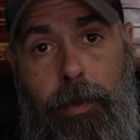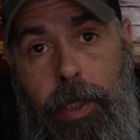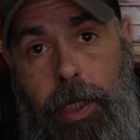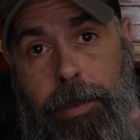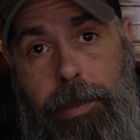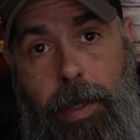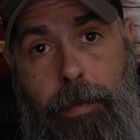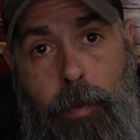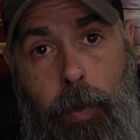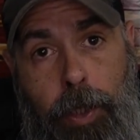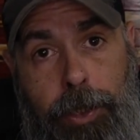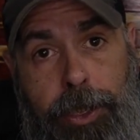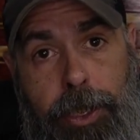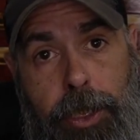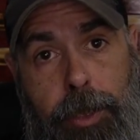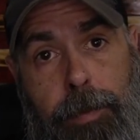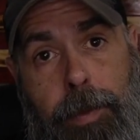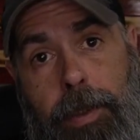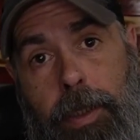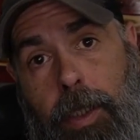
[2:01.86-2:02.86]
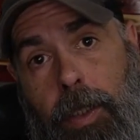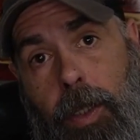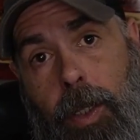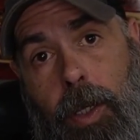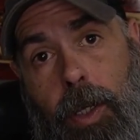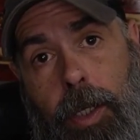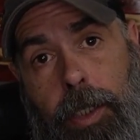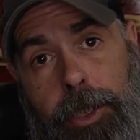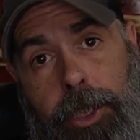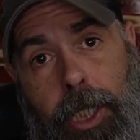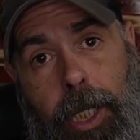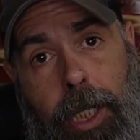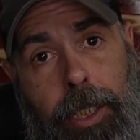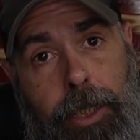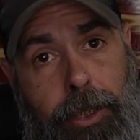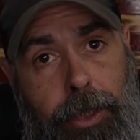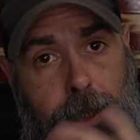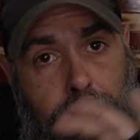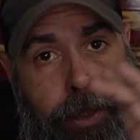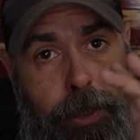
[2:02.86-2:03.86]
you guys have questions about the law
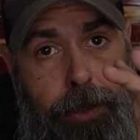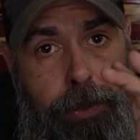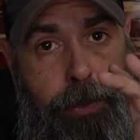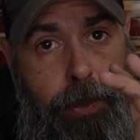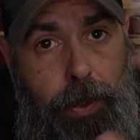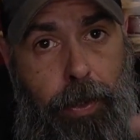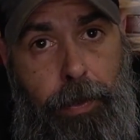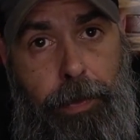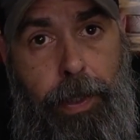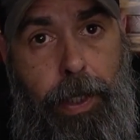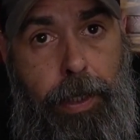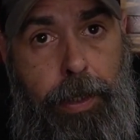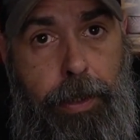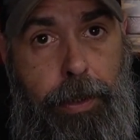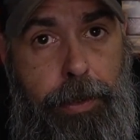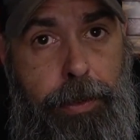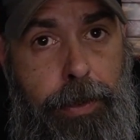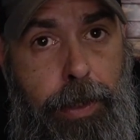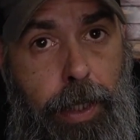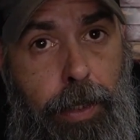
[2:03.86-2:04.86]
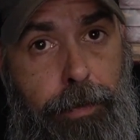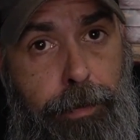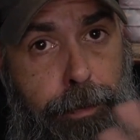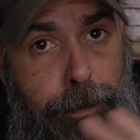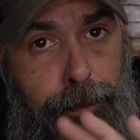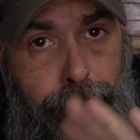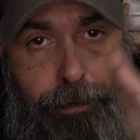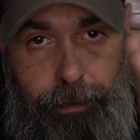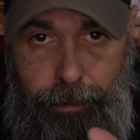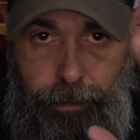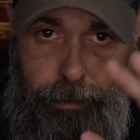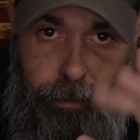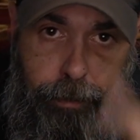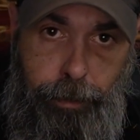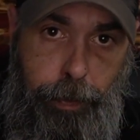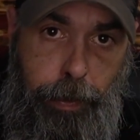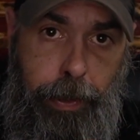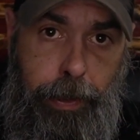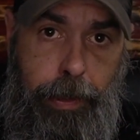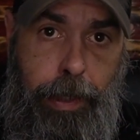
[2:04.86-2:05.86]
changes and all that good stuff,
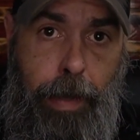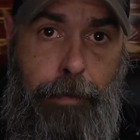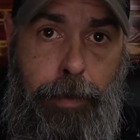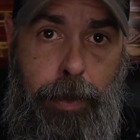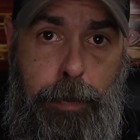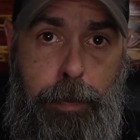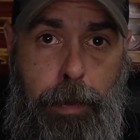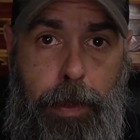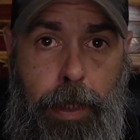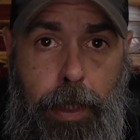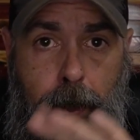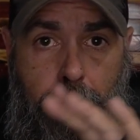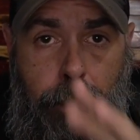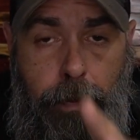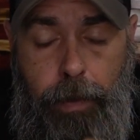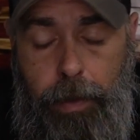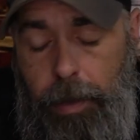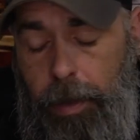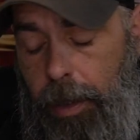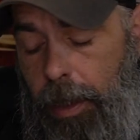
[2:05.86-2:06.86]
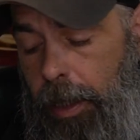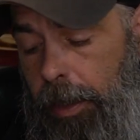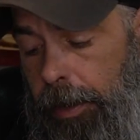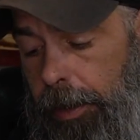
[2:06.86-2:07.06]
put it in the comments below. I'll